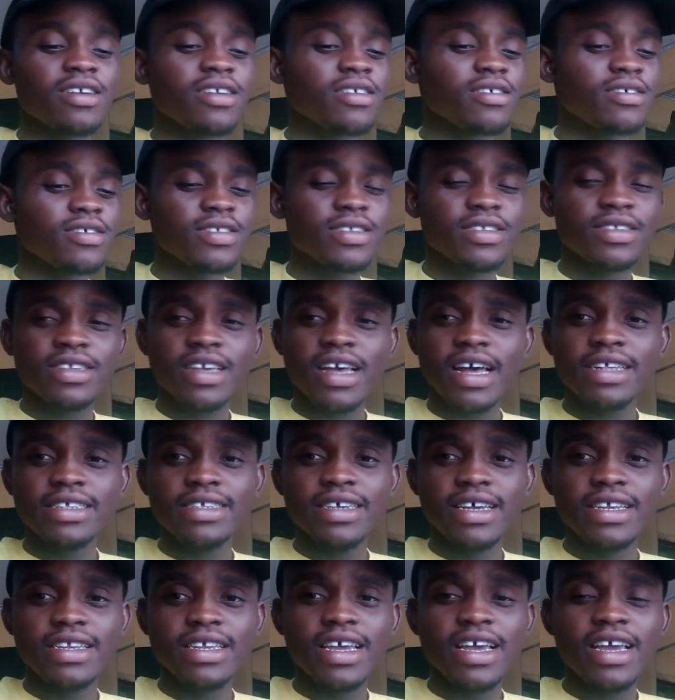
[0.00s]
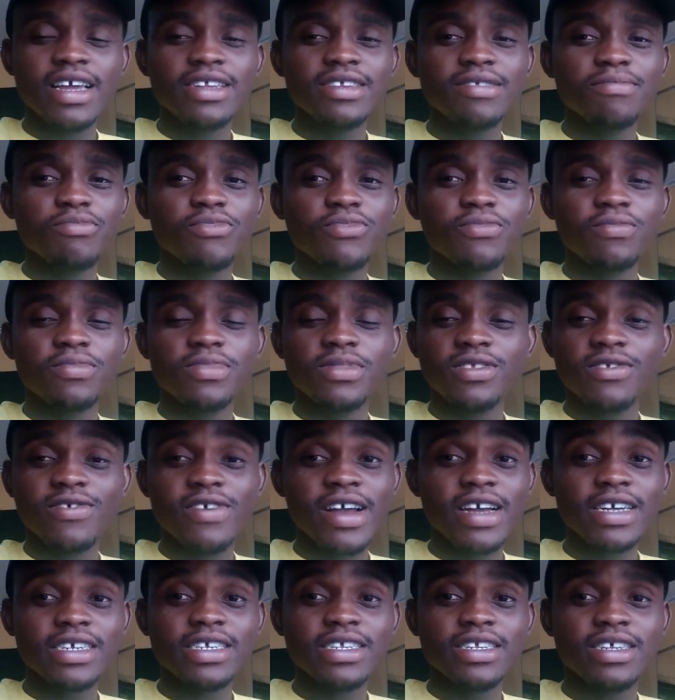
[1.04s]
scattered and
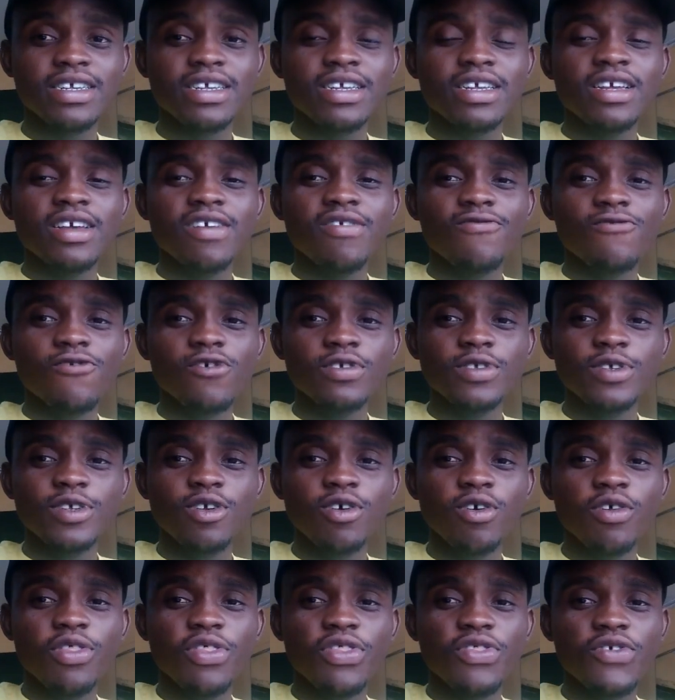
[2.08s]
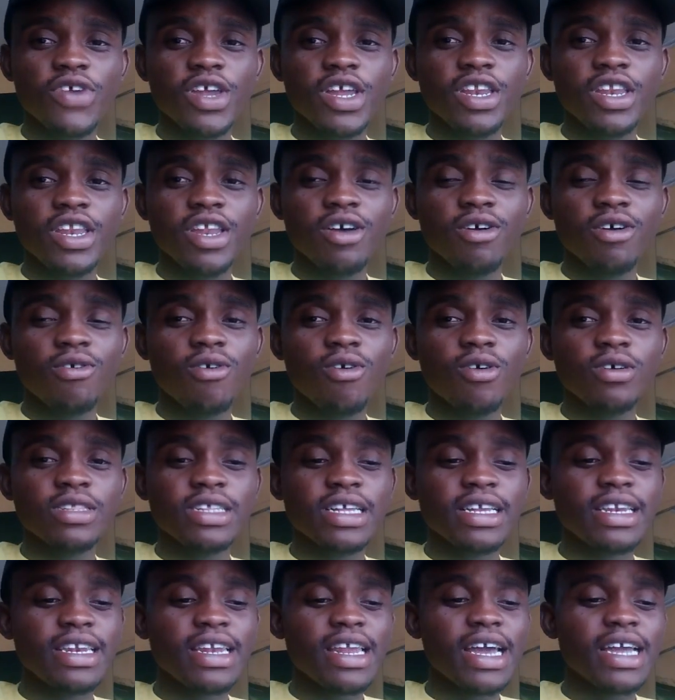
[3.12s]
thrashed Frosinone 3-0 on
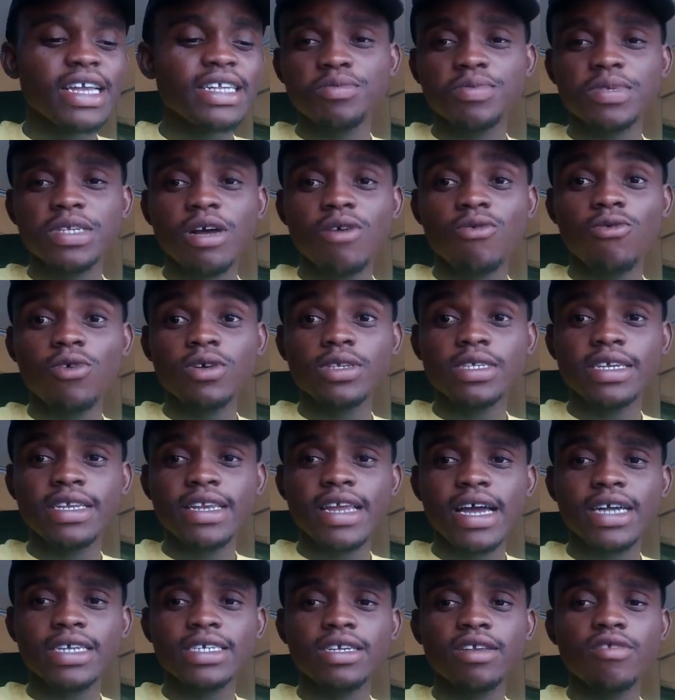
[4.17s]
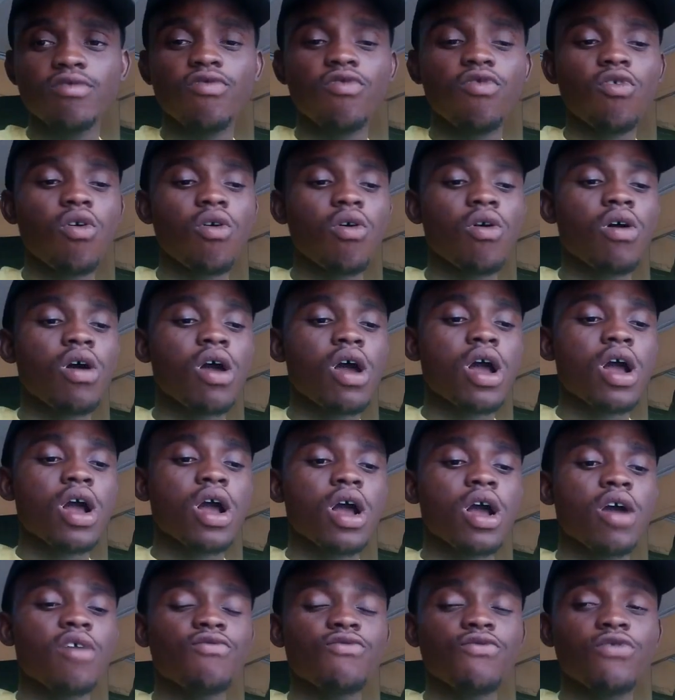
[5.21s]
the night. Chipsa was in action for
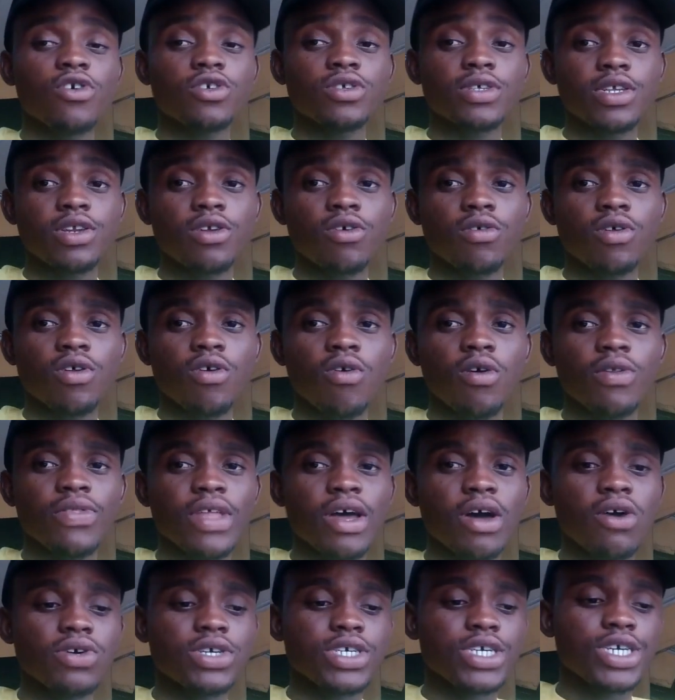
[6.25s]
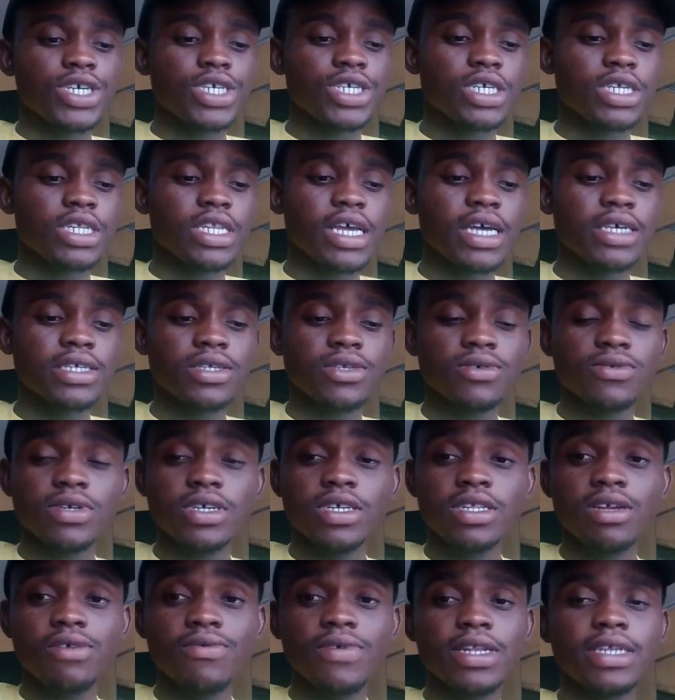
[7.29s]
Frosinone on that occasion. They are still
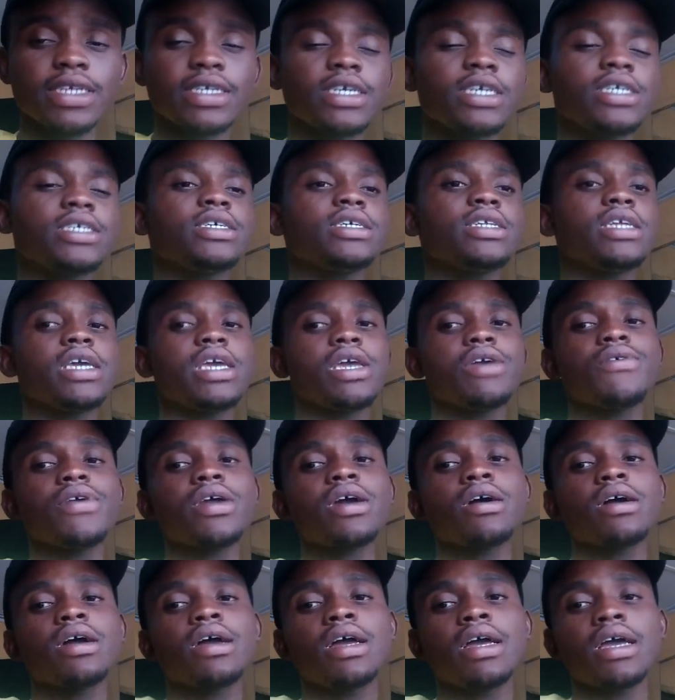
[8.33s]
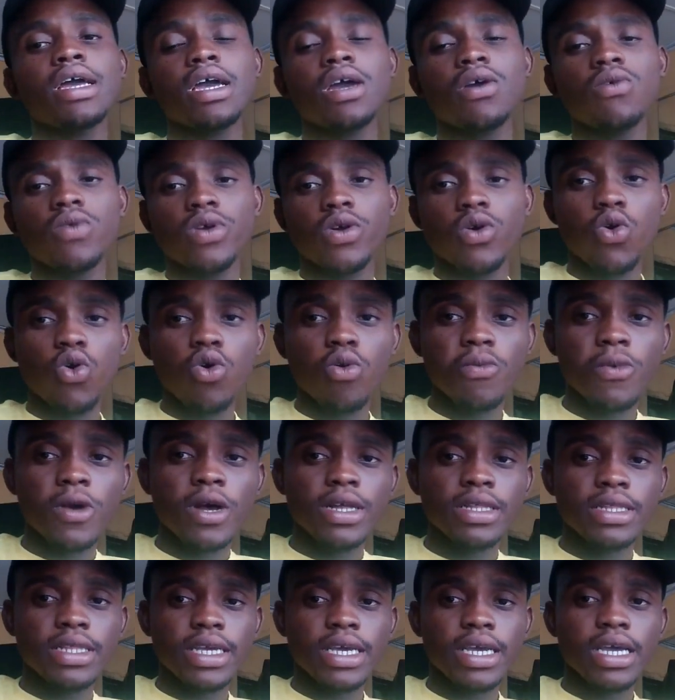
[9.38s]
in the relegation area, and we hope
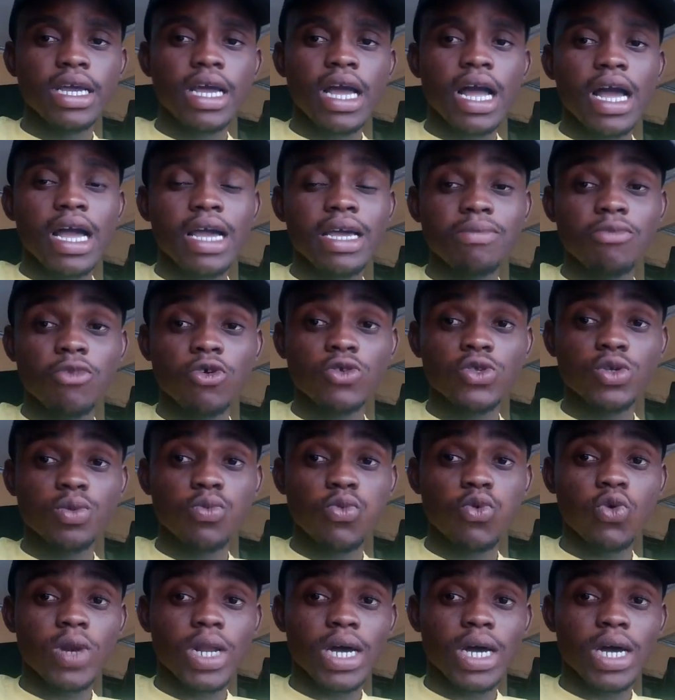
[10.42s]
they are able to pull